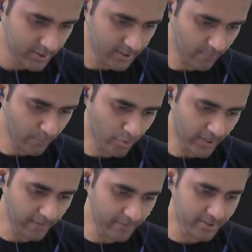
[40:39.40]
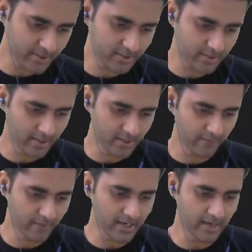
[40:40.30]
some more dimensions and
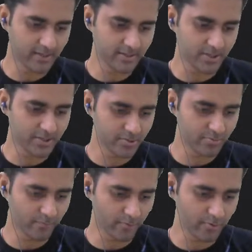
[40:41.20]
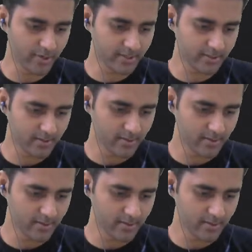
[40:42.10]
then we'll end the session for today's.